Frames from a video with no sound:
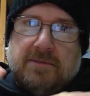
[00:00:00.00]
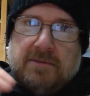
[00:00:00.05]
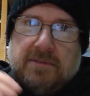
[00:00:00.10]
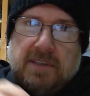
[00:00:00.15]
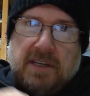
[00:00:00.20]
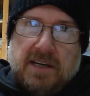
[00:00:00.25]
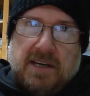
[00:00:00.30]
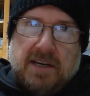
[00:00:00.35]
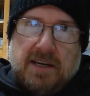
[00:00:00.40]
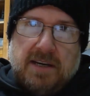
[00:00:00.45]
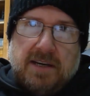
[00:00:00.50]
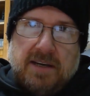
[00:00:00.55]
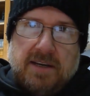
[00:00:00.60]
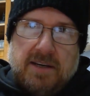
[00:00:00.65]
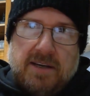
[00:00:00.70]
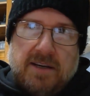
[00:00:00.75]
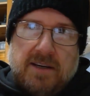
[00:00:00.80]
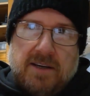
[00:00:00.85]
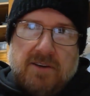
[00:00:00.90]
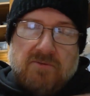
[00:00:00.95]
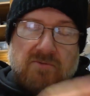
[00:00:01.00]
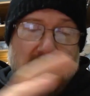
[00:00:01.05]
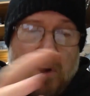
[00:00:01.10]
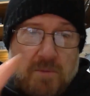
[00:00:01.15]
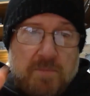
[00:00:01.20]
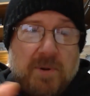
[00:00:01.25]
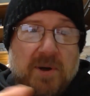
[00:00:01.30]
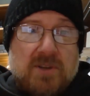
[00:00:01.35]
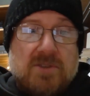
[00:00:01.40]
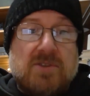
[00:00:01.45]

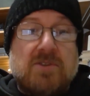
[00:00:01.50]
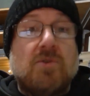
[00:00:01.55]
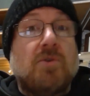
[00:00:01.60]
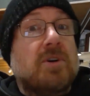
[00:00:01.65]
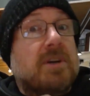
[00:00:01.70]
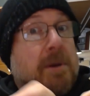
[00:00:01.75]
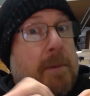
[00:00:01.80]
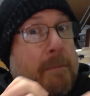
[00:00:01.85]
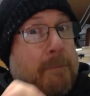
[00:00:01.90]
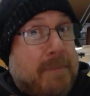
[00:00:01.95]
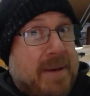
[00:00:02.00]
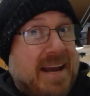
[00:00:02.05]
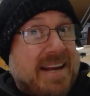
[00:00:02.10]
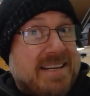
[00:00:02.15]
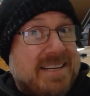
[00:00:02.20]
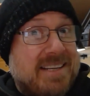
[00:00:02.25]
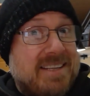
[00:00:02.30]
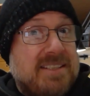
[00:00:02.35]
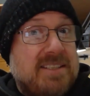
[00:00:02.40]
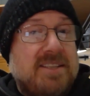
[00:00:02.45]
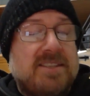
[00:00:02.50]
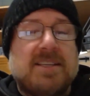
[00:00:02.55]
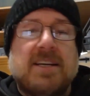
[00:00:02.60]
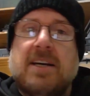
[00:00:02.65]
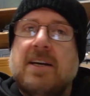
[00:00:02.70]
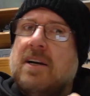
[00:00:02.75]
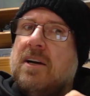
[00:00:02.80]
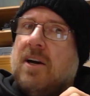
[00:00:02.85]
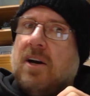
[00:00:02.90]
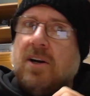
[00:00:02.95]
robots or companions
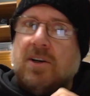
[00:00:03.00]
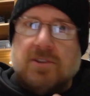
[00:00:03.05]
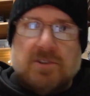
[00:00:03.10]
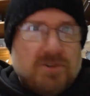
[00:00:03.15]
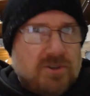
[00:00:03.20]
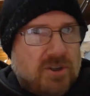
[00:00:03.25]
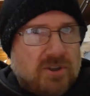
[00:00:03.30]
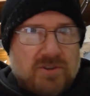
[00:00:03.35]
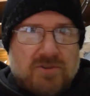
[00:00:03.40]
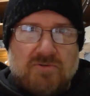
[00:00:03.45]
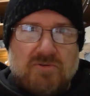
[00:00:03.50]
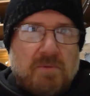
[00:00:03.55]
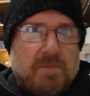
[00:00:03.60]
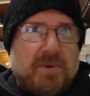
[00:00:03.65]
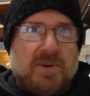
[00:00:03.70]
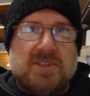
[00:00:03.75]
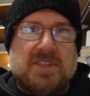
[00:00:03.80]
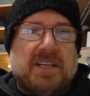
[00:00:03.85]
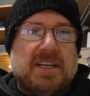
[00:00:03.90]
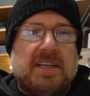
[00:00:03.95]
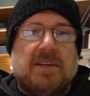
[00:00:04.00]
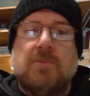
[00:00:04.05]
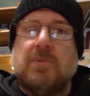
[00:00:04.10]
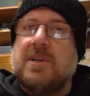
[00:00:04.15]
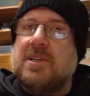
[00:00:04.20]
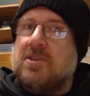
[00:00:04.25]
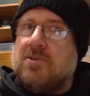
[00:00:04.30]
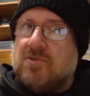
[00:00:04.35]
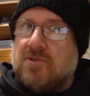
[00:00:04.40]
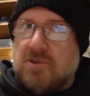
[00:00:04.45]
are not robotic. We
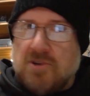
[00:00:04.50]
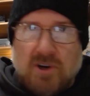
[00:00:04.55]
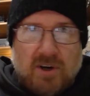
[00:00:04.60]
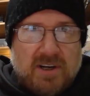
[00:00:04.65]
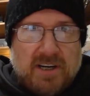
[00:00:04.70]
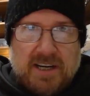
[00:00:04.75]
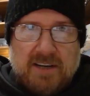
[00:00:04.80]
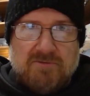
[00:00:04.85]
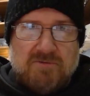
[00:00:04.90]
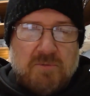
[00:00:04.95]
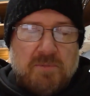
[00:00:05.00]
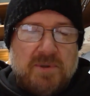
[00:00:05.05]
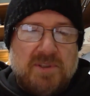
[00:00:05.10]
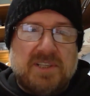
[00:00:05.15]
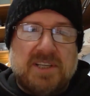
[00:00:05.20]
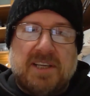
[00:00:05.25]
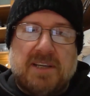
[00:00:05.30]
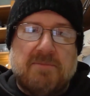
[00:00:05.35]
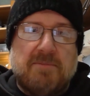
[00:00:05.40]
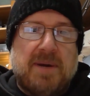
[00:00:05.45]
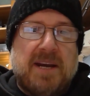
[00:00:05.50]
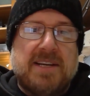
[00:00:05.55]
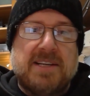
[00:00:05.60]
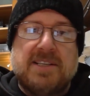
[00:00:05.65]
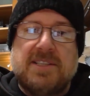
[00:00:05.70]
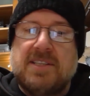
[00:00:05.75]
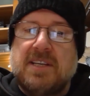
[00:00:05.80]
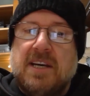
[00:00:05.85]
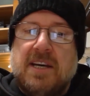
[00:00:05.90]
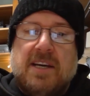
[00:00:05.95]
do not have robotic
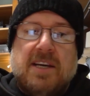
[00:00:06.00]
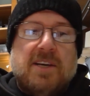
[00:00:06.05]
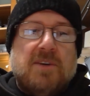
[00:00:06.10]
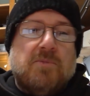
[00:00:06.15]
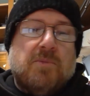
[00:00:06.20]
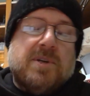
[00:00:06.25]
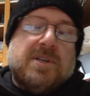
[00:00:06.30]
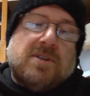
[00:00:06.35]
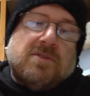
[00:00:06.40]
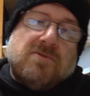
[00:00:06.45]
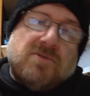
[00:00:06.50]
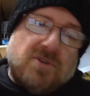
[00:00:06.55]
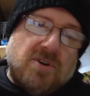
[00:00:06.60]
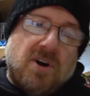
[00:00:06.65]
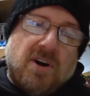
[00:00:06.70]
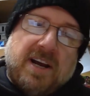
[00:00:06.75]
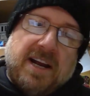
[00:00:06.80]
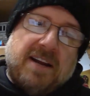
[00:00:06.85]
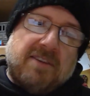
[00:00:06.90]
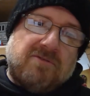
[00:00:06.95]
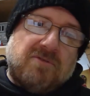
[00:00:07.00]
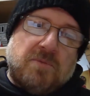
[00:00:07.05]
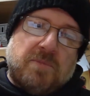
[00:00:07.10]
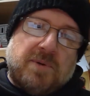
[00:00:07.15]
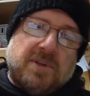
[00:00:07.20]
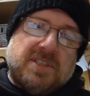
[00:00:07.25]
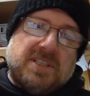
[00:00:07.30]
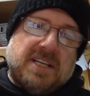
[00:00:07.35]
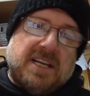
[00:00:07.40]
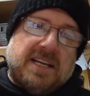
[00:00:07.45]
companions. We do not have
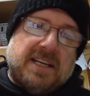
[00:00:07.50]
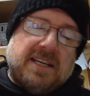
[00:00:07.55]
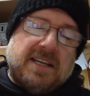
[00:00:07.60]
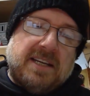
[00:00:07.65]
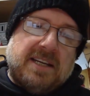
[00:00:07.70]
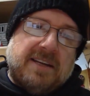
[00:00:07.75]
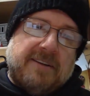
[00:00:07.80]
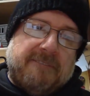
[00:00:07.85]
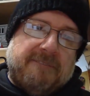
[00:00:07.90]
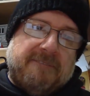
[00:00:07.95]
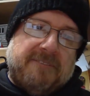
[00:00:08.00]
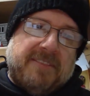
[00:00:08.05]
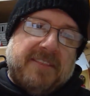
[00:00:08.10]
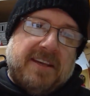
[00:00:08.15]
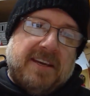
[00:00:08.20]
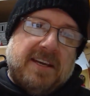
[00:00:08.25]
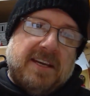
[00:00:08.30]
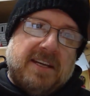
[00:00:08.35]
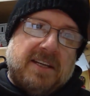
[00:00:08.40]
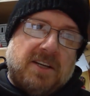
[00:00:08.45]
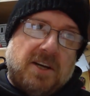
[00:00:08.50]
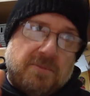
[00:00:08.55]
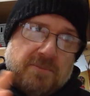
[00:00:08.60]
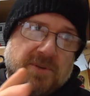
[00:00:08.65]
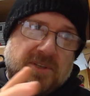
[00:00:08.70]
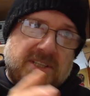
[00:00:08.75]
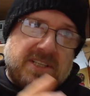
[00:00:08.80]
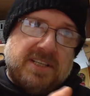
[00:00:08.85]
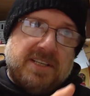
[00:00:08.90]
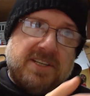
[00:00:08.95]
robotic
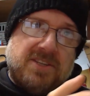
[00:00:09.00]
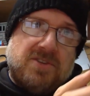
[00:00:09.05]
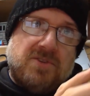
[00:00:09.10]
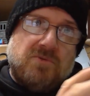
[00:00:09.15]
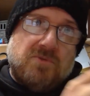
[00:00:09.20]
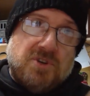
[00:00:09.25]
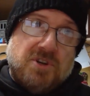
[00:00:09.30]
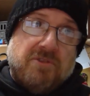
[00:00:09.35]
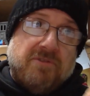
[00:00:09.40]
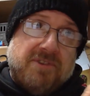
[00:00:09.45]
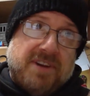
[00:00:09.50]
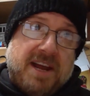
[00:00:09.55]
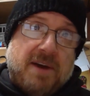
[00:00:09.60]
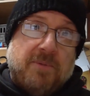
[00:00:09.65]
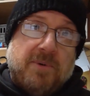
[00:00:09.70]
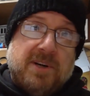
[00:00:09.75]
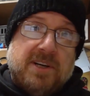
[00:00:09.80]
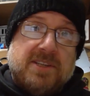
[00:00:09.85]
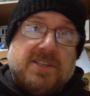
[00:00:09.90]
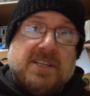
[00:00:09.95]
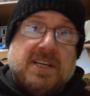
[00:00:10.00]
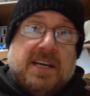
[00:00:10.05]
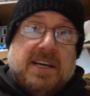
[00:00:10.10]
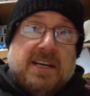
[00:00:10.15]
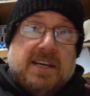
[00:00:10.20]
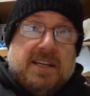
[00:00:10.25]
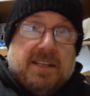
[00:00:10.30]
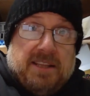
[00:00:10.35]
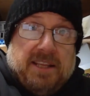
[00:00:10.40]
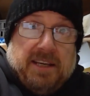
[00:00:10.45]
computational neural networks
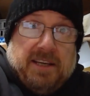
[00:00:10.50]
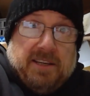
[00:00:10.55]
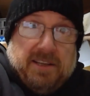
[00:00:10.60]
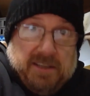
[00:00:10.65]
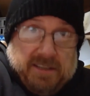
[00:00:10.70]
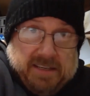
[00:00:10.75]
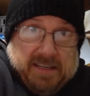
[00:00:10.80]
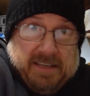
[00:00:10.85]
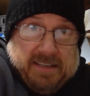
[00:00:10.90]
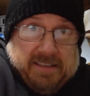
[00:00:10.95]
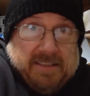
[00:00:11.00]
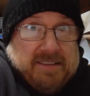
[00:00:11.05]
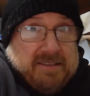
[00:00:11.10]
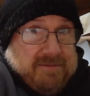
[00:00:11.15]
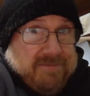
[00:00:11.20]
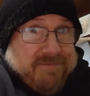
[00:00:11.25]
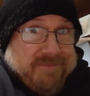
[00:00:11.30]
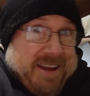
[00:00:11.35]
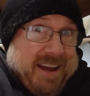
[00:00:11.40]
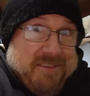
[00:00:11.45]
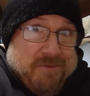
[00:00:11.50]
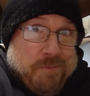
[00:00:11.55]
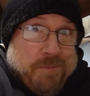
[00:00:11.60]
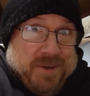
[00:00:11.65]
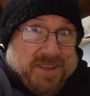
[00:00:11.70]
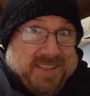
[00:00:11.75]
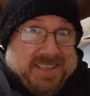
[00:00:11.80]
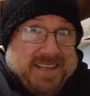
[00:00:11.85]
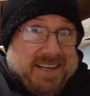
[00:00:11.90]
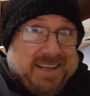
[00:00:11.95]
that can have a
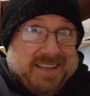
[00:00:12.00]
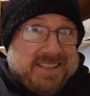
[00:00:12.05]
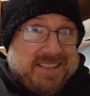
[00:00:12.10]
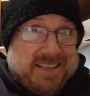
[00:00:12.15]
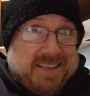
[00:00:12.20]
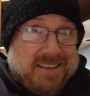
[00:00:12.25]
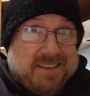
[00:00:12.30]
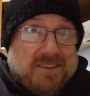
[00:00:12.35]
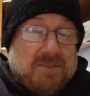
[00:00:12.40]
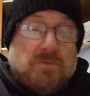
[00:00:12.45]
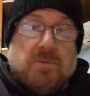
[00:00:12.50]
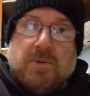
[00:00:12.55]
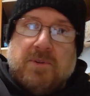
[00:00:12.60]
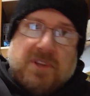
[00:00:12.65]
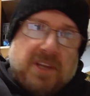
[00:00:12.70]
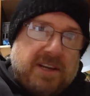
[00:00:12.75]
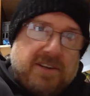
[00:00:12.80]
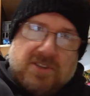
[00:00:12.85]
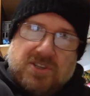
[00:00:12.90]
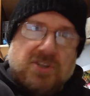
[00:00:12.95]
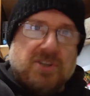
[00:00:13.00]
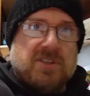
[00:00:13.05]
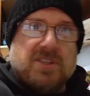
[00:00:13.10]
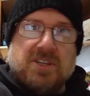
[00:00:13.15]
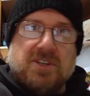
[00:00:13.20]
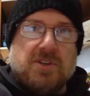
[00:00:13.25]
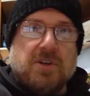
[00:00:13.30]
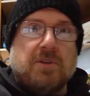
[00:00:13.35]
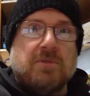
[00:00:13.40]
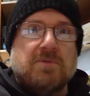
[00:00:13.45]
personality in, but they're
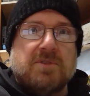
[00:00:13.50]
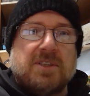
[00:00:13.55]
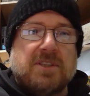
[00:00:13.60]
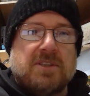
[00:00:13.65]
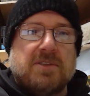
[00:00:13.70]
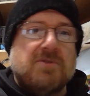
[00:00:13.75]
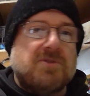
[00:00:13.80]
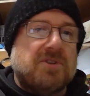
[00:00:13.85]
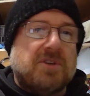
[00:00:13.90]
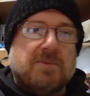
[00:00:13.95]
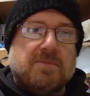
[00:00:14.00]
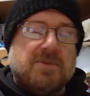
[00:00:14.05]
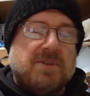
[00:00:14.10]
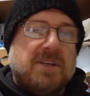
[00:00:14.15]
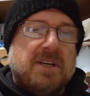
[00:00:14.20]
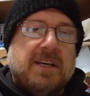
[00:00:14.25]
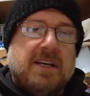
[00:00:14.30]
just tools that do jobs.